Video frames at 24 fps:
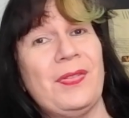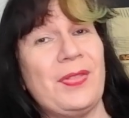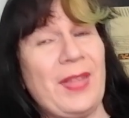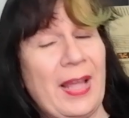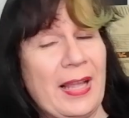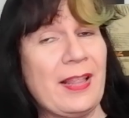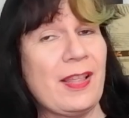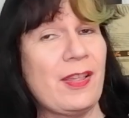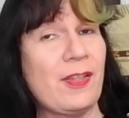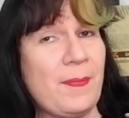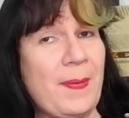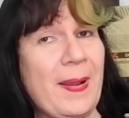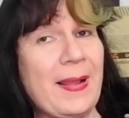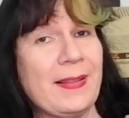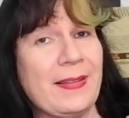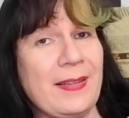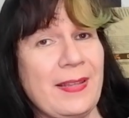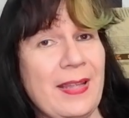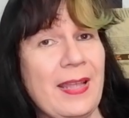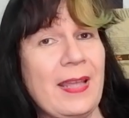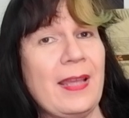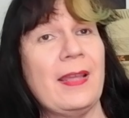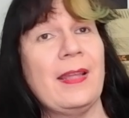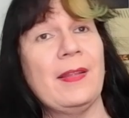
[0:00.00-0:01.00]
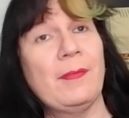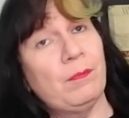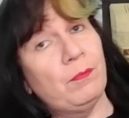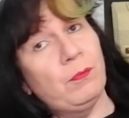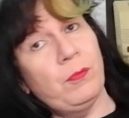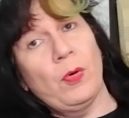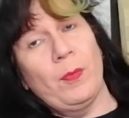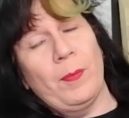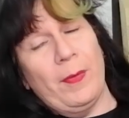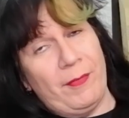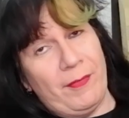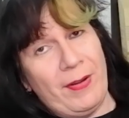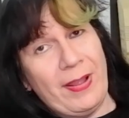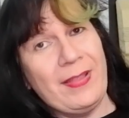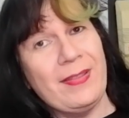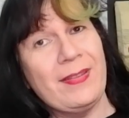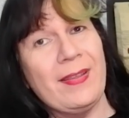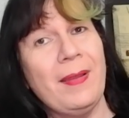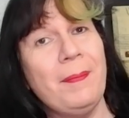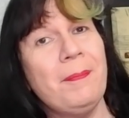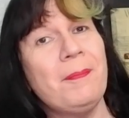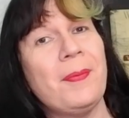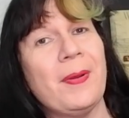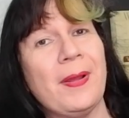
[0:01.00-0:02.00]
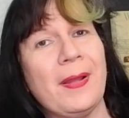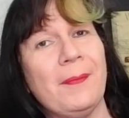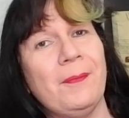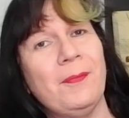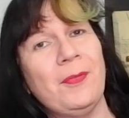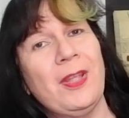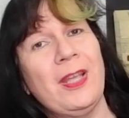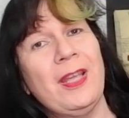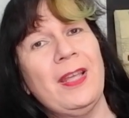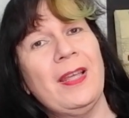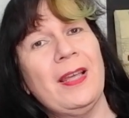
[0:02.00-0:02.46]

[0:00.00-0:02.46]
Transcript: that expanded it. It put my rent up, but